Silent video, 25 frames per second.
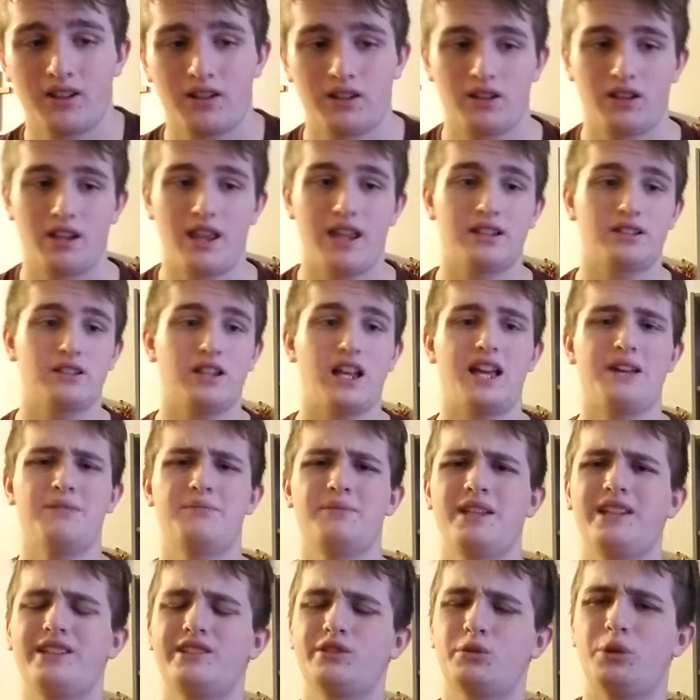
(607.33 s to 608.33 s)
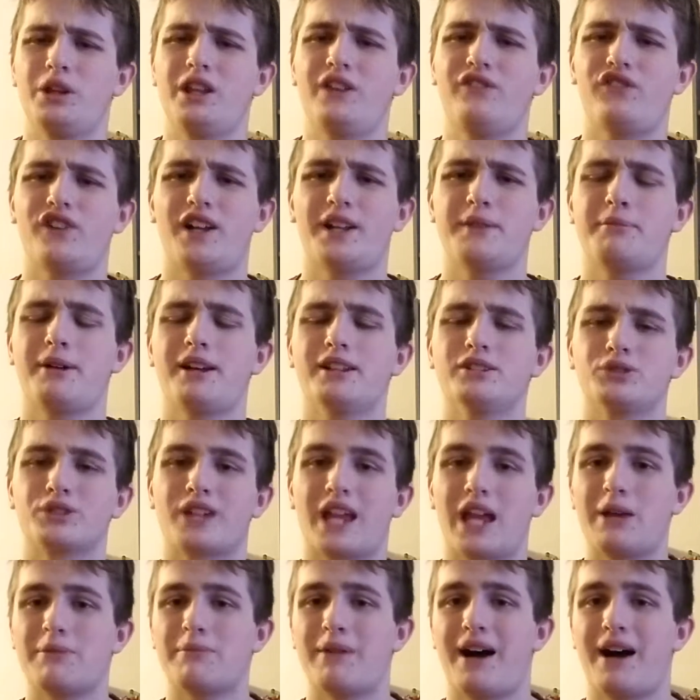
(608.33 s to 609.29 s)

It's a really fun puzzle game.